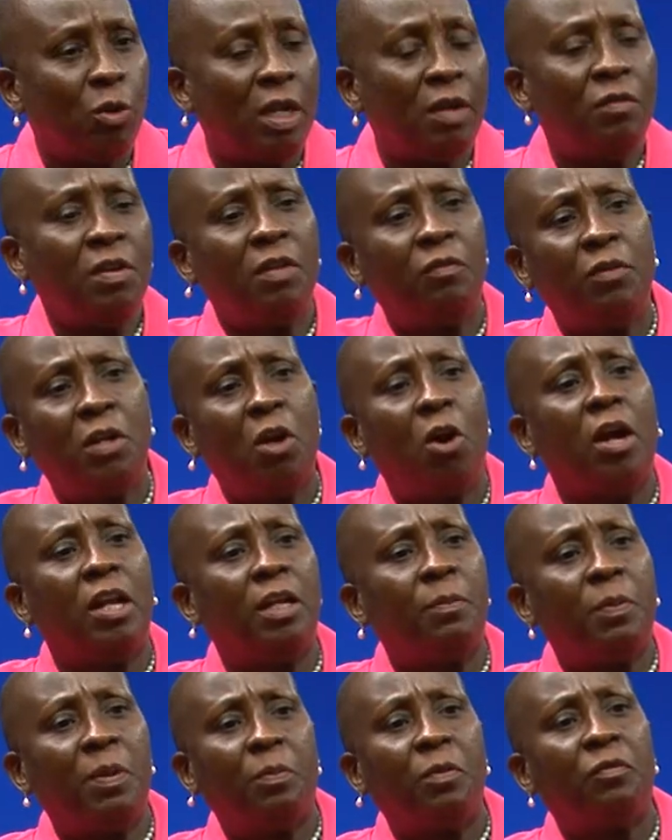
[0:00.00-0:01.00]
even if the
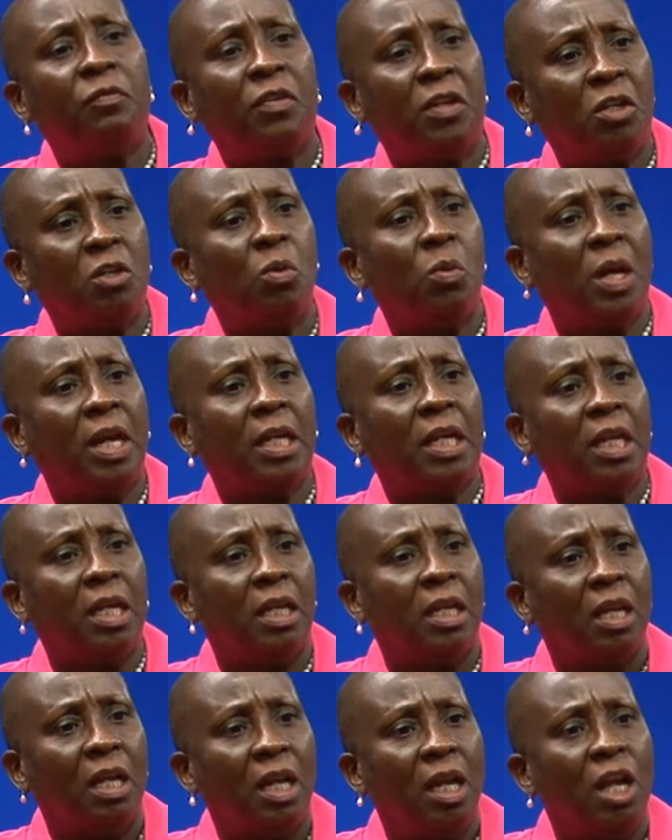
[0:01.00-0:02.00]
other people think you're
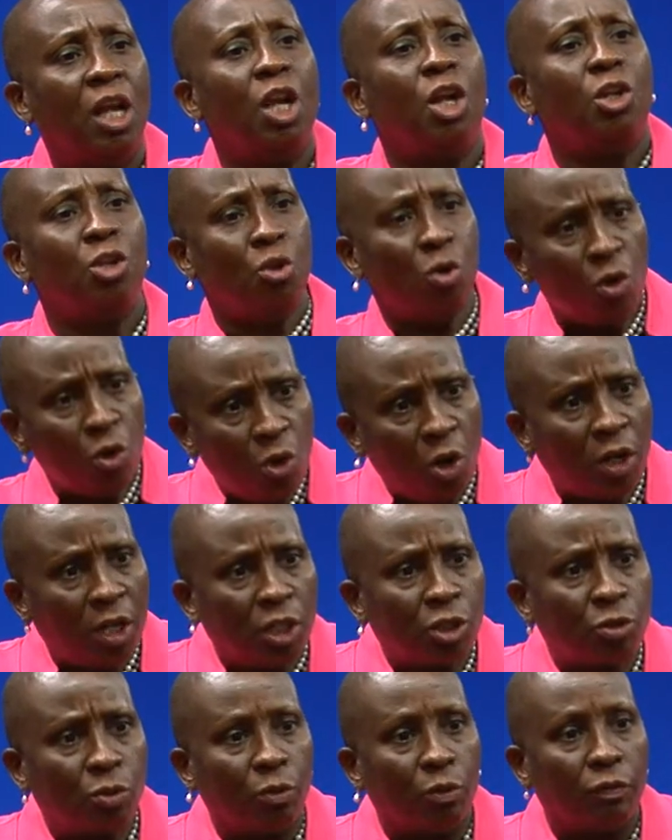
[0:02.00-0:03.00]
working, you know the
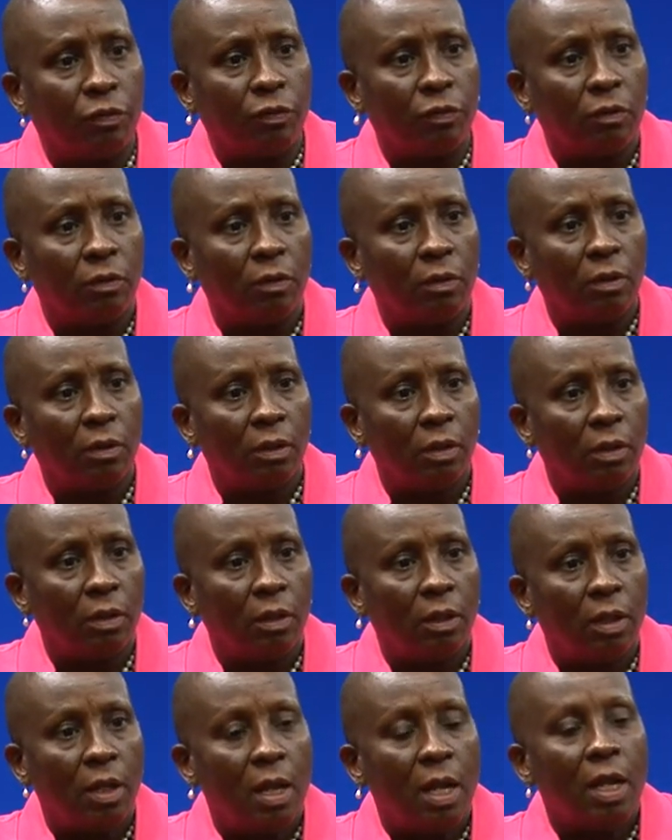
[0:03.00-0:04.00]
truth.
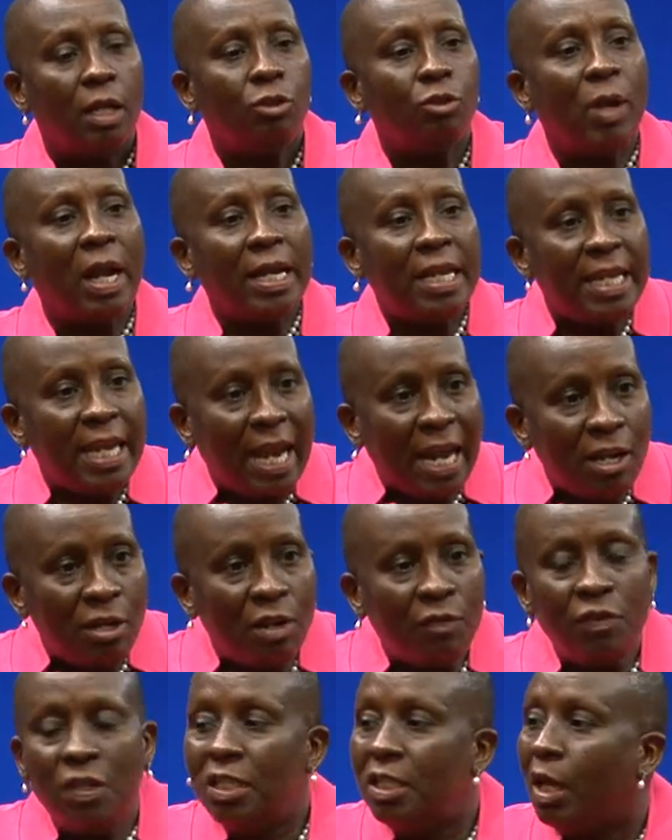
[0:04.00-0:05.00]
So at the end
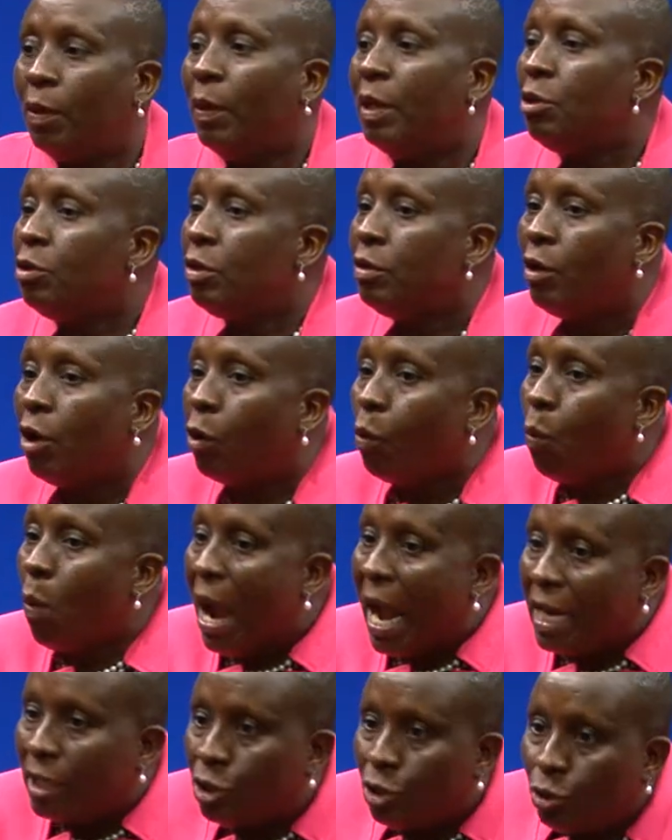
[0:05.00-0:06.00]
of the day, when you're in your
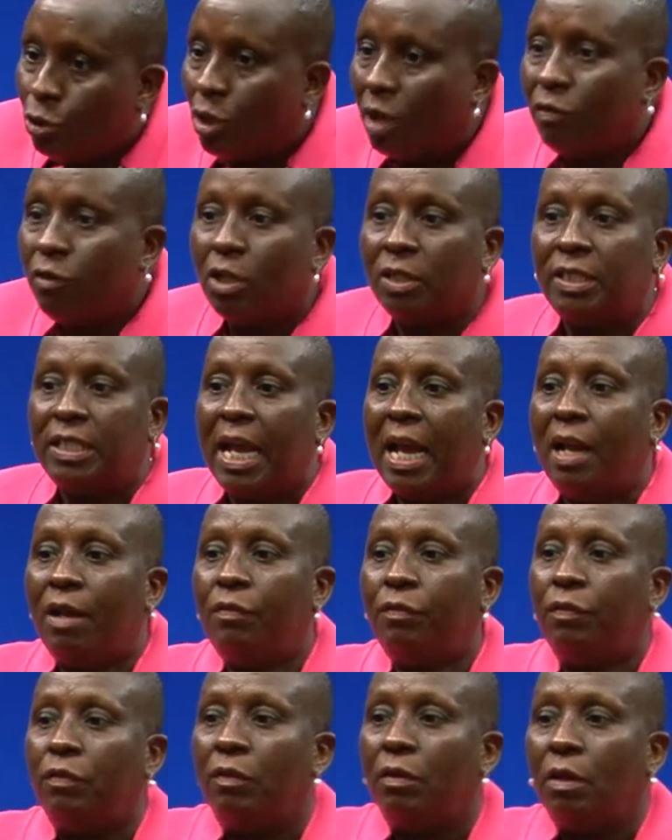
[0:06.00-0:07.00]
quietude of
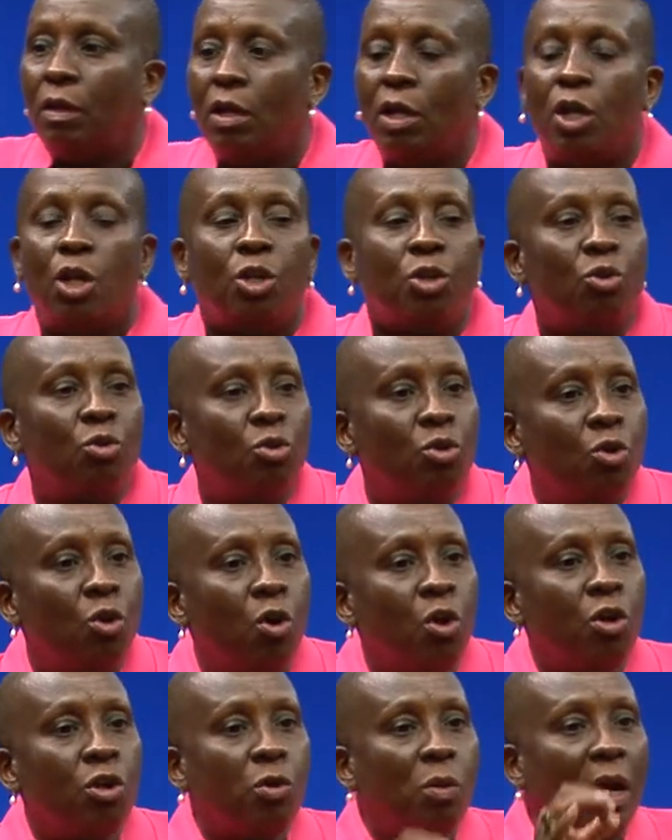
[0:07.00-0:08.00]
yourself, you
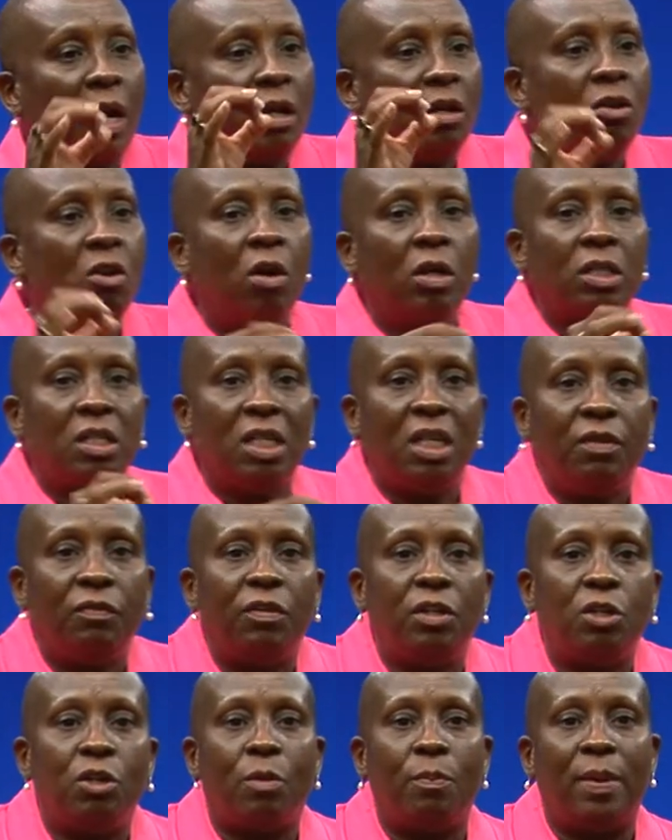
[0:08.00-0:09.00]
know you are not
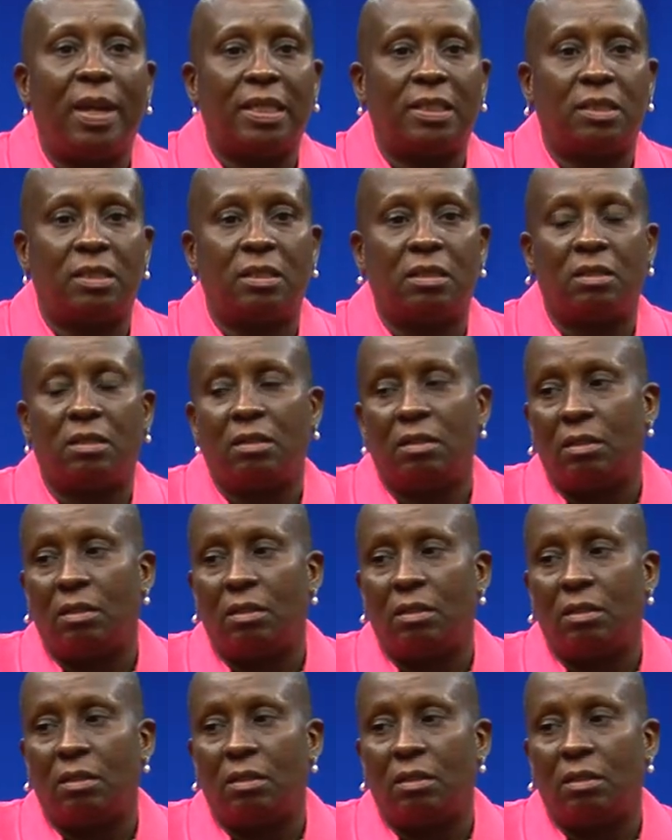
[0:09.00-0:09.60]
giving your best.